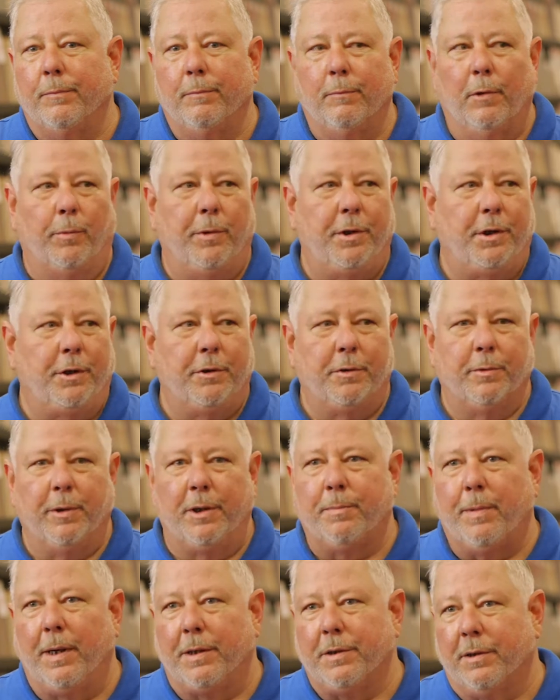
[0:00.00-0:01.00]
What we do is
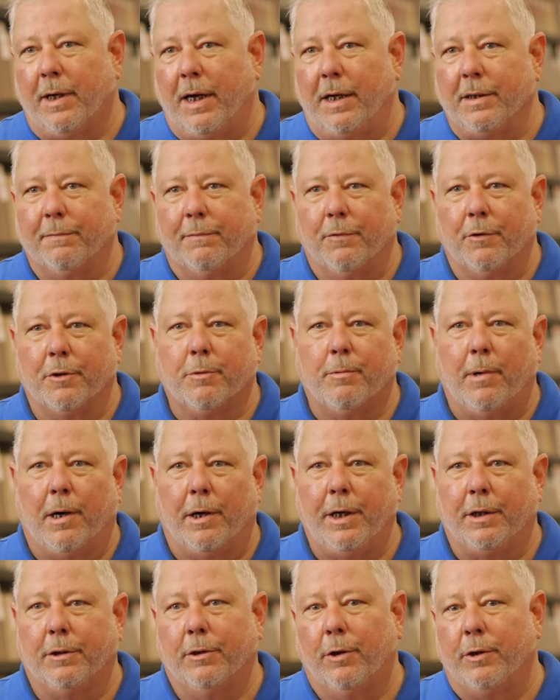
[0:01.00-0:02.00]
we specialize in first
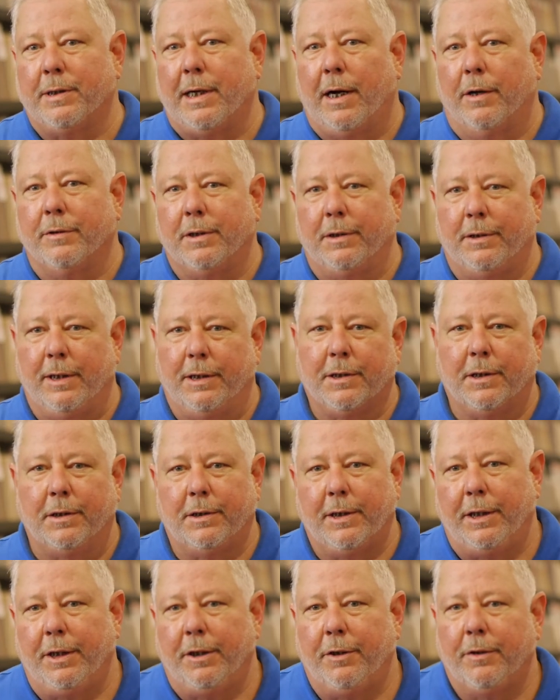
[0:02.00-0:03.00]
quality closeouts and
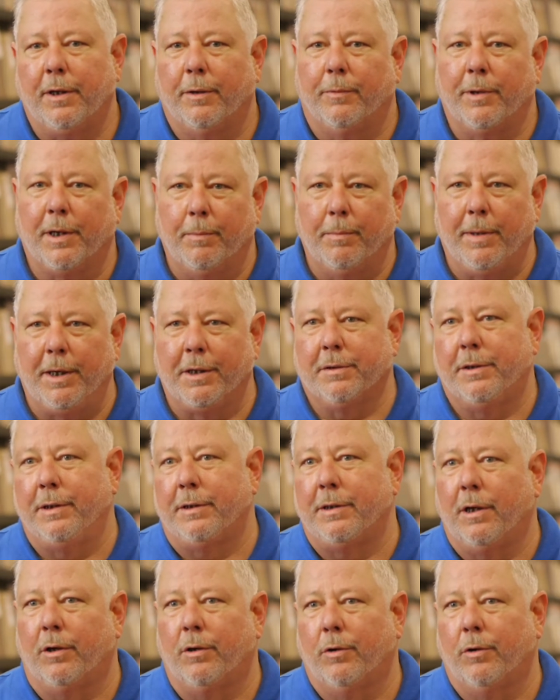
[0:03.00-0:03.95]
discontinues that we can basically sell